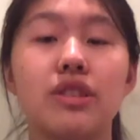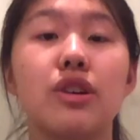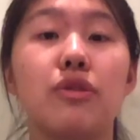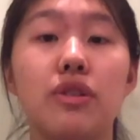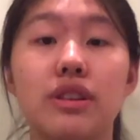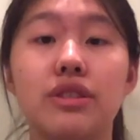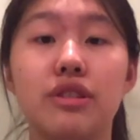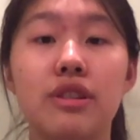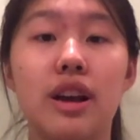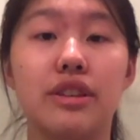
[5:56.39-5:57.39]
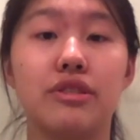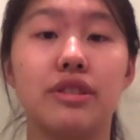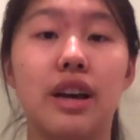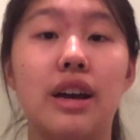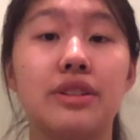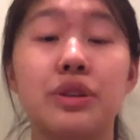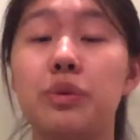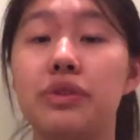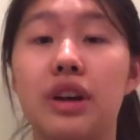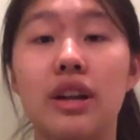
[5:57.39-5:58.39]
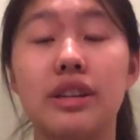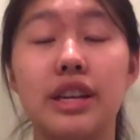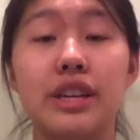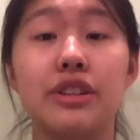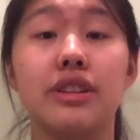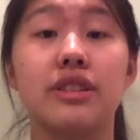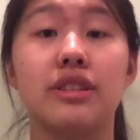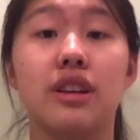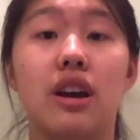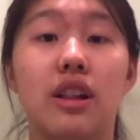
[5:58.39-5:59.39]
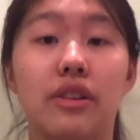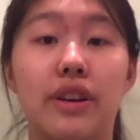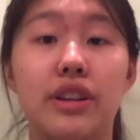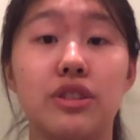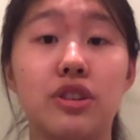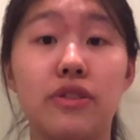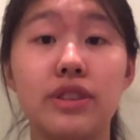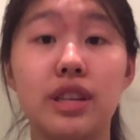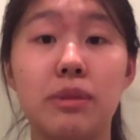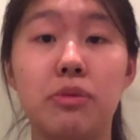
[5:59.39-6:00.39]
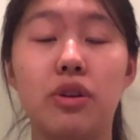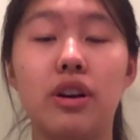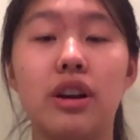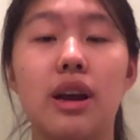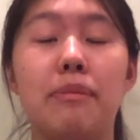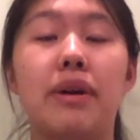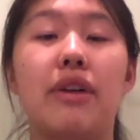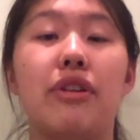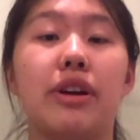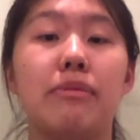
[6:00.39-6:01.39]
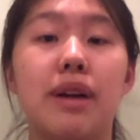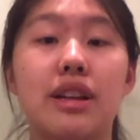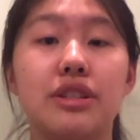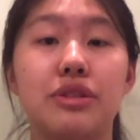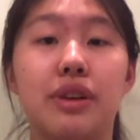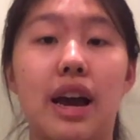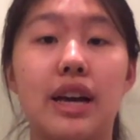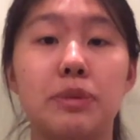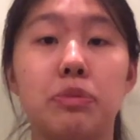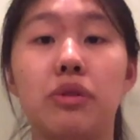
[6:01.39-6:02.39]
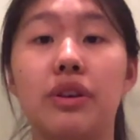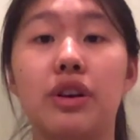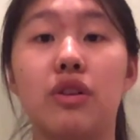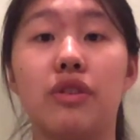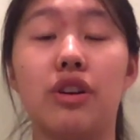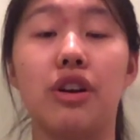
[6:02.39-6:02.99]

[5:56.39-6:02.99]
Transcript: So for this third exercise, you will not need this elevated surface anymore, but I recommend you guys pulling over